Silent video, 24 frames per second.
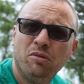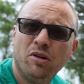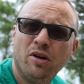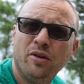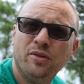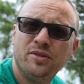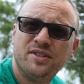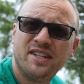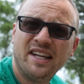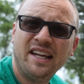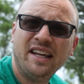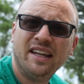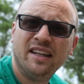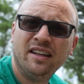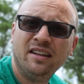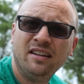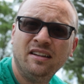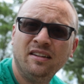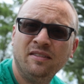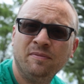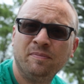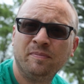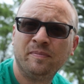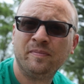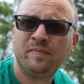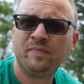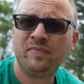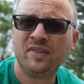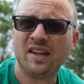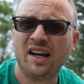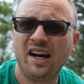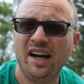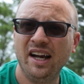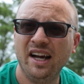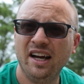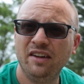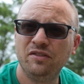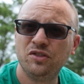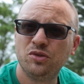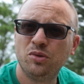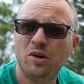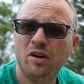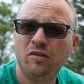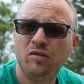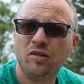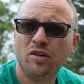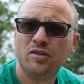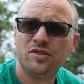rows in. I have
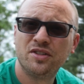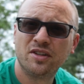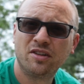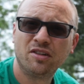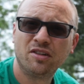12 rows